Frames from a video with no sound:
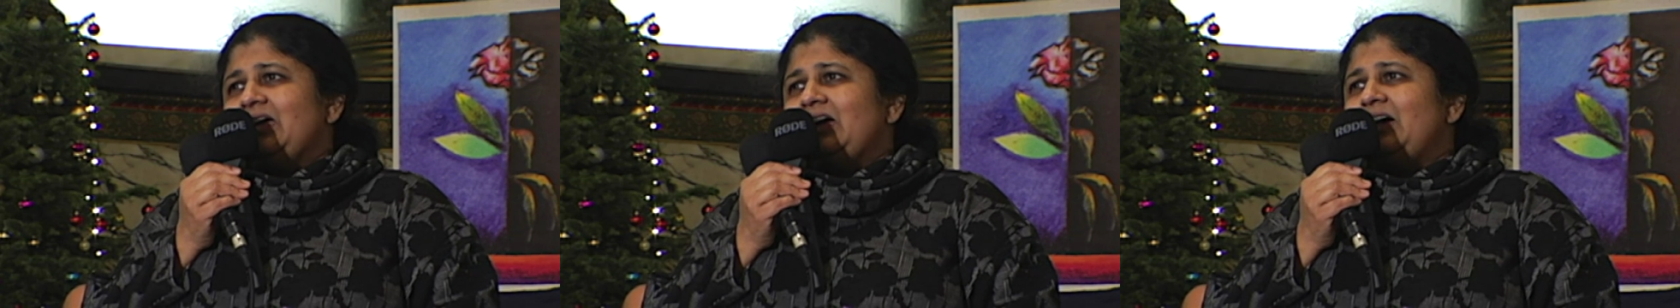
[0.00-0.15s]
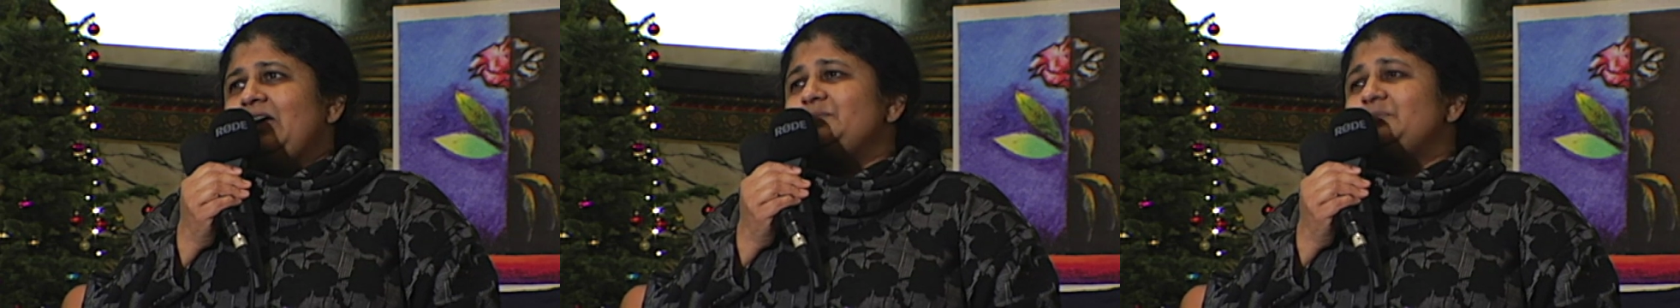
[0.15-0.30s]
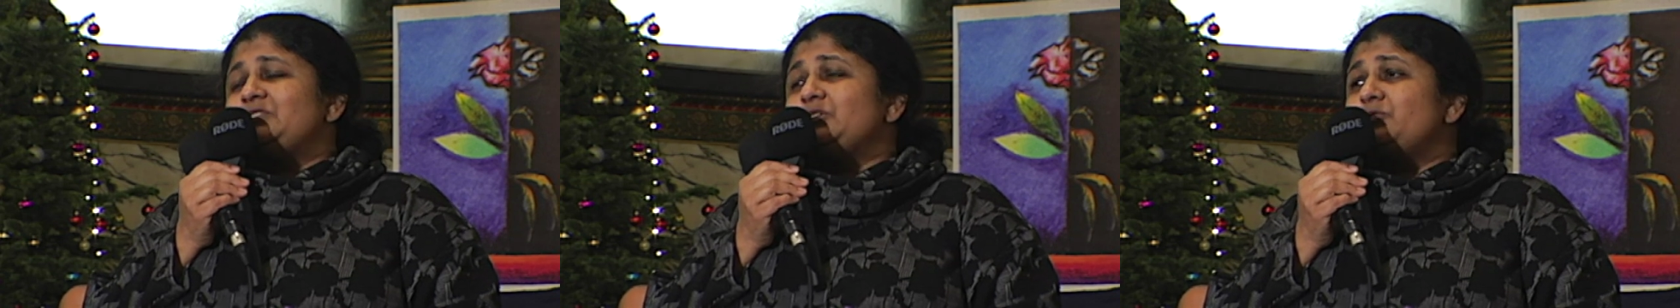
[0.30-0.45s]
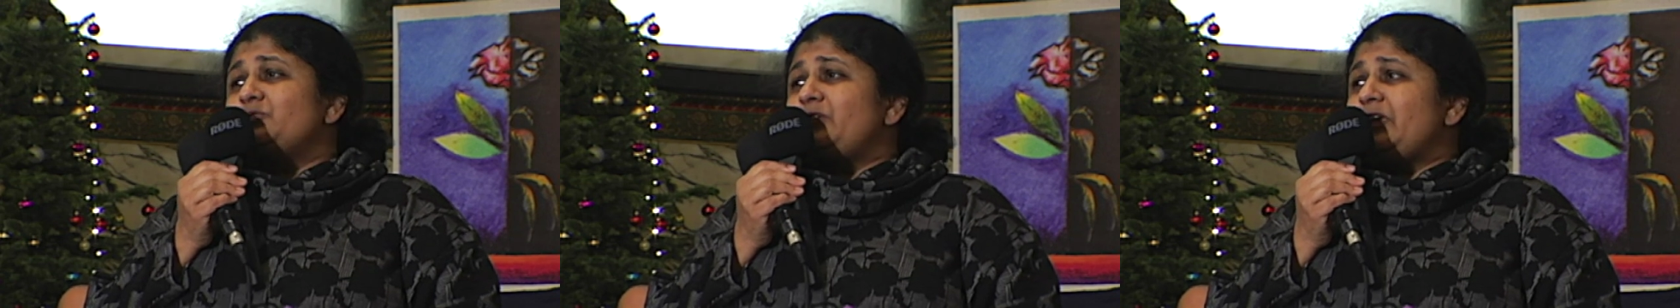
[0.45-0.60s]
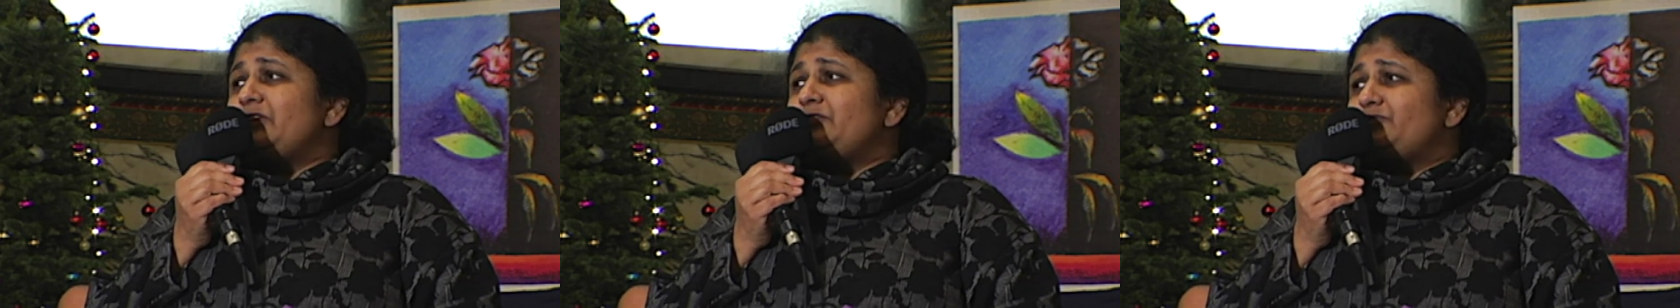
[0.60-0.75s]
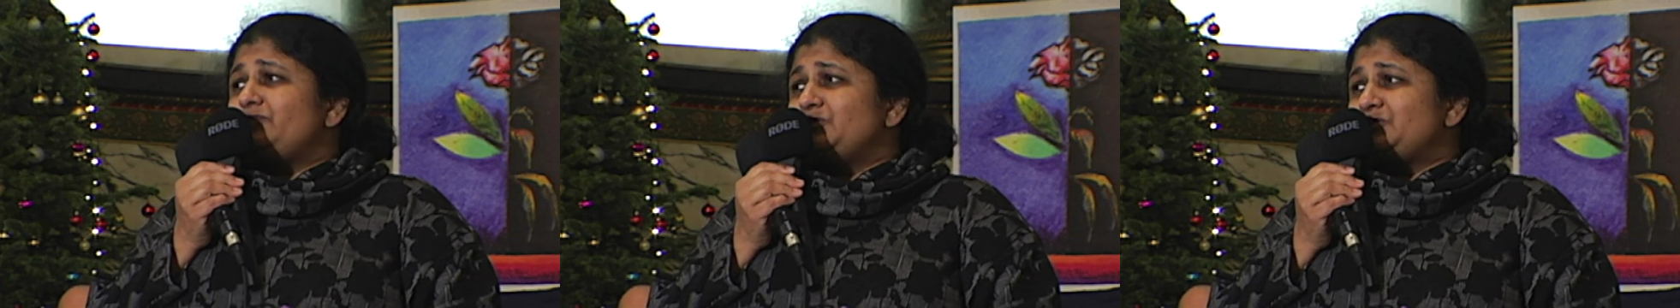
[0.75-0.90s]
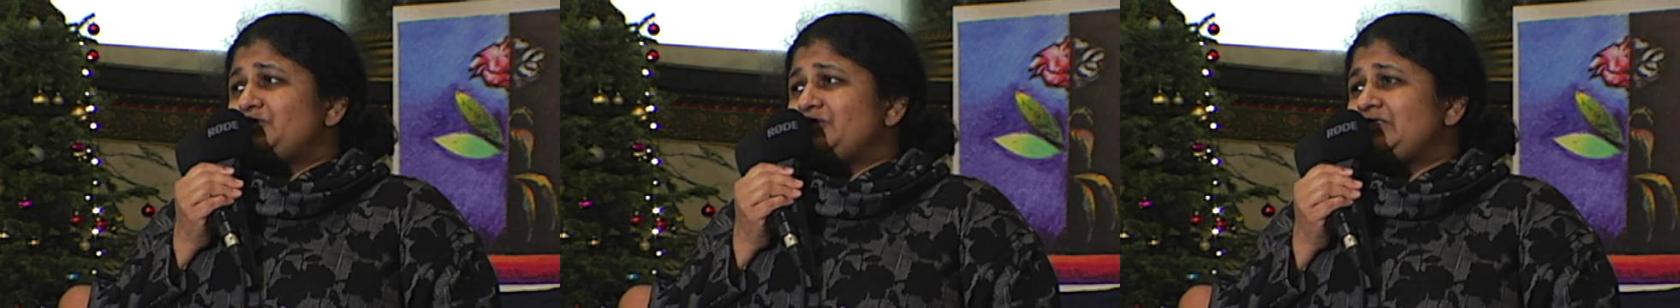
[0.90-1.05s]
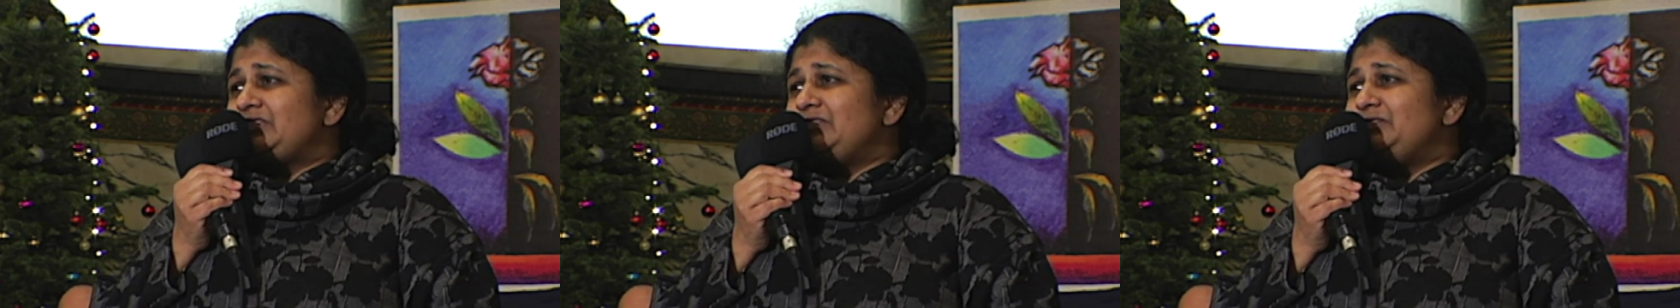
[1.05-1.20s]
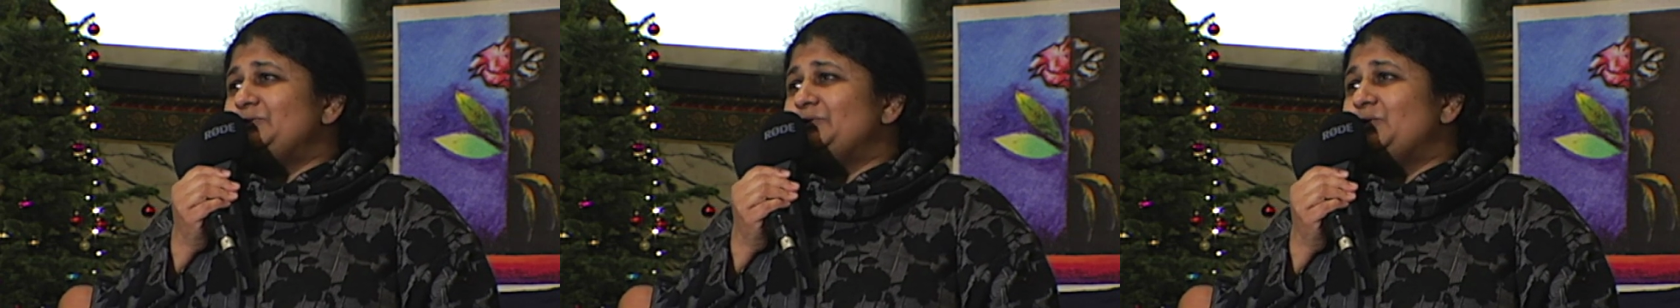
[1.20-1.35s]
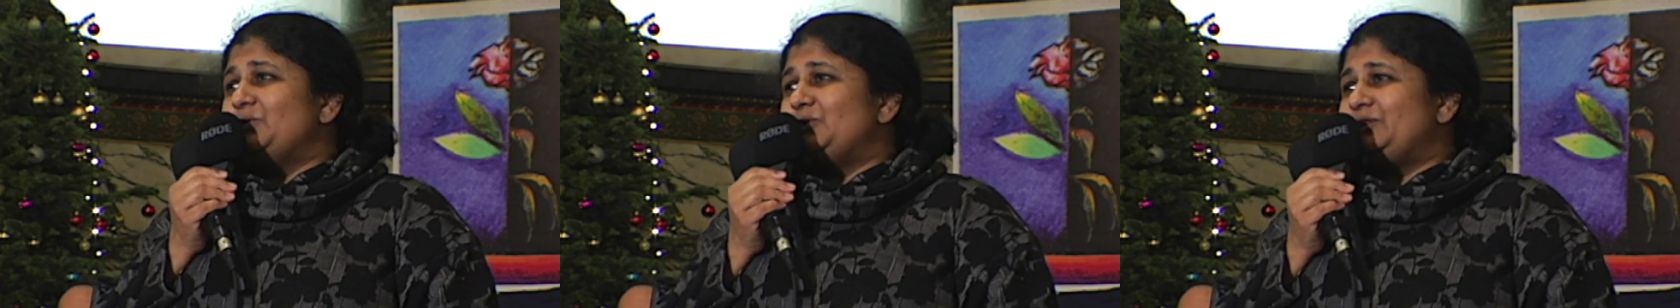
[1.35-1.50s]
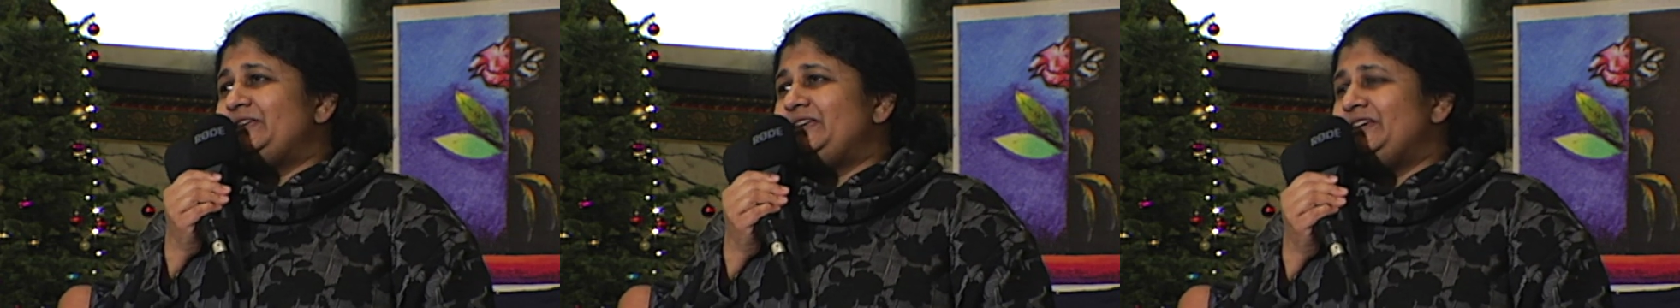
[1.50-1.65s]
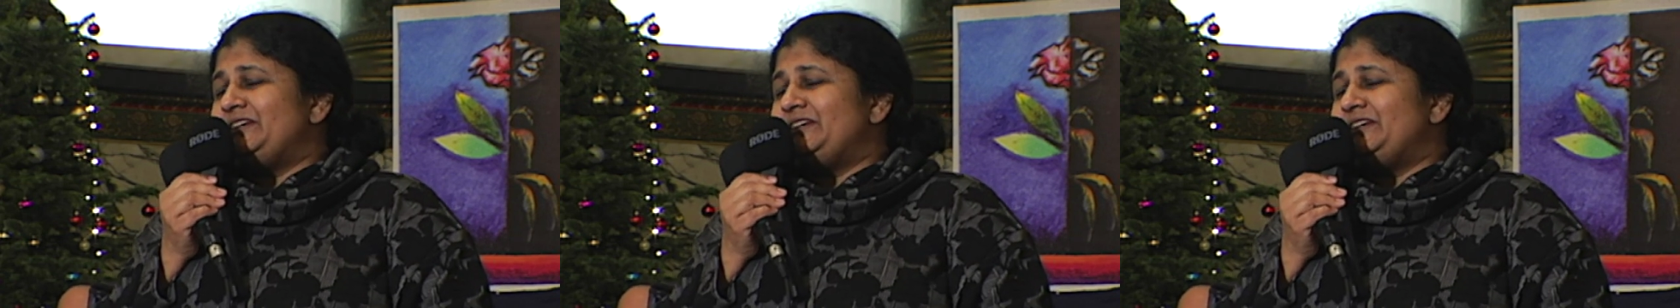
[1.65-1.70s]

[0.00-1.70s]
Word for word: I'm so grateful to see you all